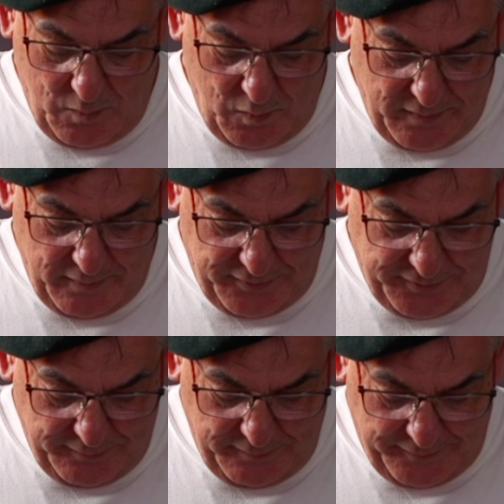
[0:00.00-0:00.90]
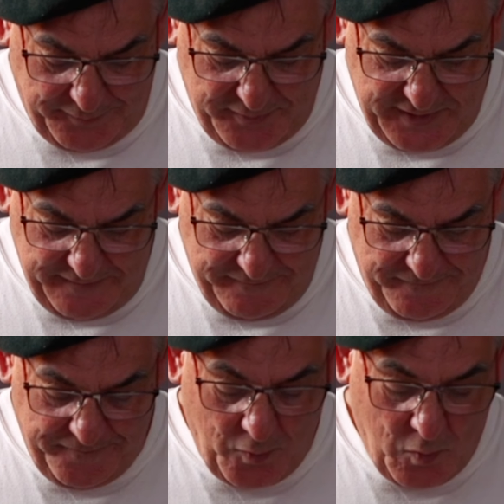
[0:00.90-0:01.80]
One, two, three,
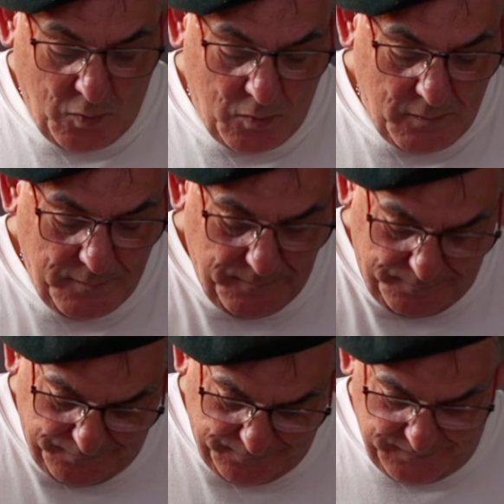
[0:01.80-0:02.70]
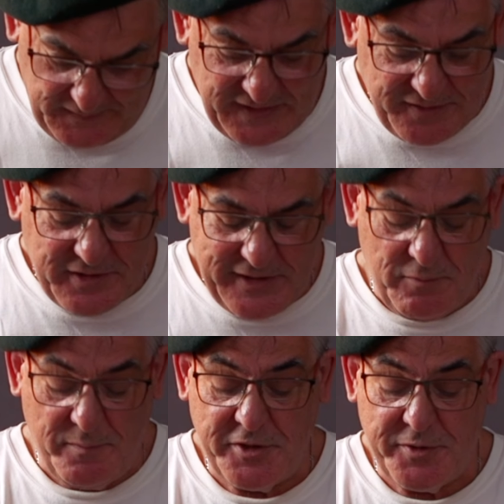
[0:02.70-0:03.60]
four. Let's see what my